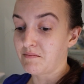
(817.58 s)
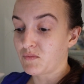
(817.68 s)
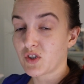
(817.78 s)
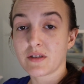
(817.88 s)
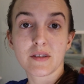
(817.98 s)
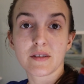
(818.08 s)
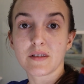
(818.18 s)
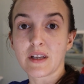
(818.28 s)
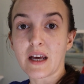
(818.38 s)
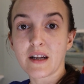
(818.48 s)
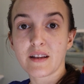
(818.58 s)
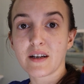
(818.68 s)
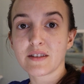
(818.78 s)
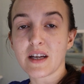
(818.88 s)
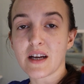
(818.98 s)
Just get in
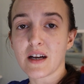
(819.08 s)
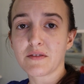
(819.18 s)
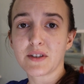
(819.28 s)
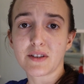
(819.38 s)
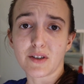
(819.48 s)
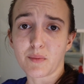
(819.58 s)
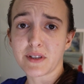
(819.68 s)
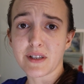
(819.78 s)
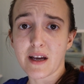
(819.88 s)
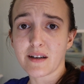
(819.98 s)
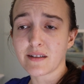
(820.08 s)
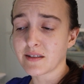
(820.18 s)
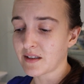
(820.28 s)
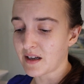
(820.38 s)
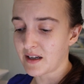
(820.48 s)
there, take care of it, don't be scared.
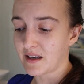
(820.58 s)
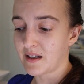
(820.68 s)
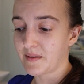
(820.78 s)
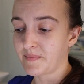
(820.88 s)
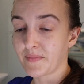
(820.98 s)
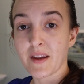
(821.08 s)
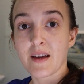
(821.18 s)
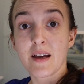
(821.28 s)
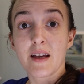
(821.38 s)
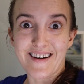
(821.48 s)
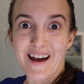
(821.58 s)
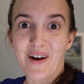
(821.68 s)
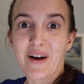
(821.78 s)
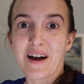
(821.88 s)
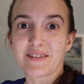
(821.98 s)
I
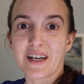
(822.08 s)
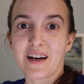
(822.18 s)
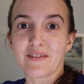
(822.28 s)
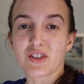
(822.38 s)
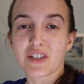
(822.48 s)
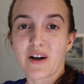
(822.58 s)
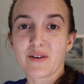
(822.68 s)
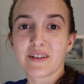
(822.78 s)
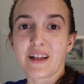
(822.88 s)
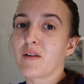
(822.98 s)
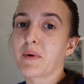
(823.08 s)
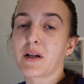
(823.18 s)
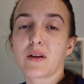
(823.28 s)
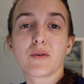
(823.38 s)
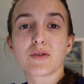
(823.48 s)
now have to have a shower. All of my
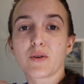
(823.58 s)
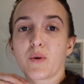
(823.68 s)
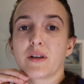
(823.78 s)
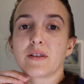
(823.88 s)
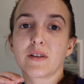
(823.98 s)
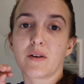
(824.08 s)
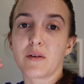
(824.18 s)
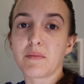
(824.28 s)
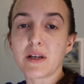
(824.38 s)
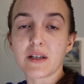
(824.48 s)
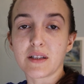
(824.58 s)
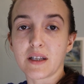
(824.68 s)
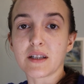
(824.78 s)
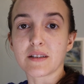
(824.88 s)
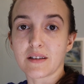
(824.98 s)
clothes are going to go
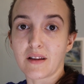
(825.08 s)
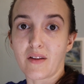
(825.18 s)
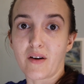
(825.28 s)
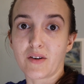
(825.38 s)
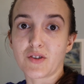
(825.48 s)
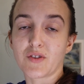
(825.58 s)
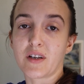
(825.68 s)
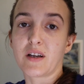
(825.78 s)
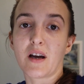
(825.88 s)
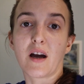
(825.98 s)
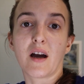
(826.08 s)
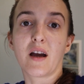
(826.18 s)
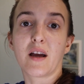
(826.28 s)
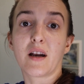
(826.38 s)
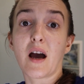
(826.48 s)
immediately into the laundry.
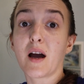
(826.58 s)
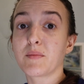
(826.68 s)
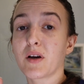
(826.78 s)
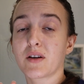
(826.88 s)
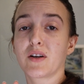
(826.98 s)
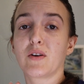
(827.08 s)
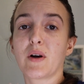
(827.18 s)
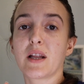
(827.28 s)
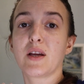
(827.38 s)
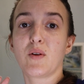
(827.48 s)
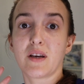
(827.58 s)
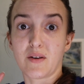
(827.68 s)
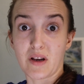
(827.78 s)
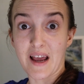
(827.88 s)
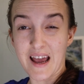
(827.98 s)
I'm not going to go
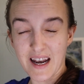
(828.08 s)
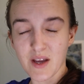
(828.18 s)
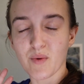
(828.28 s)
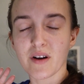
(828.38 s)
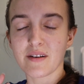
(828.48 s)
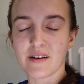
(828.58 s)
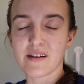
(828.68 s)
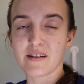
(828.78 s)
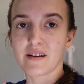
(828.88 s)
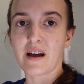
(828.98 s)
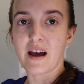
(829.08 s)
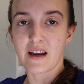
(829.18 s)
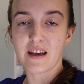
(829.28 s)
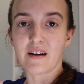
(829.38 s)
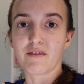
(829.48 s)
anywhere near
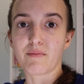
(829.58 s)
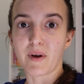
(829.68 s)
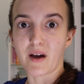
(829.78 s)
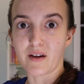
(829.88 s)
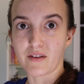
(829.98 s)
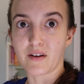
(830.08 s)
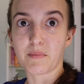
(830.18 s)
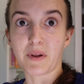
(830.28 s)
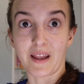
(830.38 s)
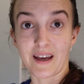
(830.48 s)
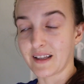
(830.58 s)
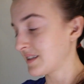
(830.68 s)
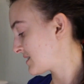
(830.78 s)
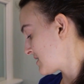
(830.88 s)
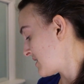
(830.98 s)
any of my other plants